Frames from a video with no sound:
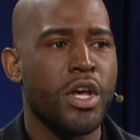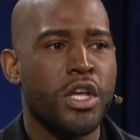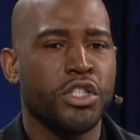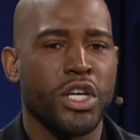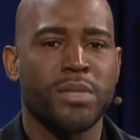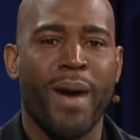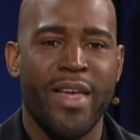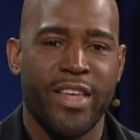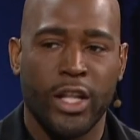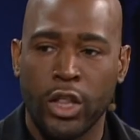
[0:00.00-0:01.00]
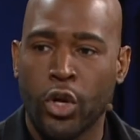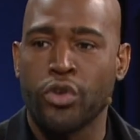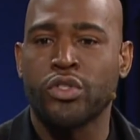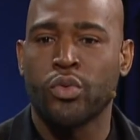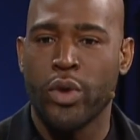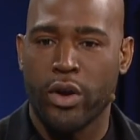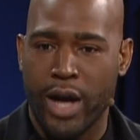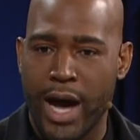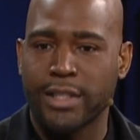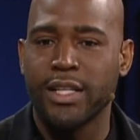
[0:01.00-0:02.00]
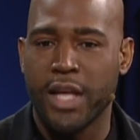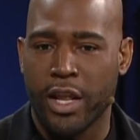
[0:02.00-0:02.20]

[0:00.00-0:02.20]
just by the alerts we are constantly getting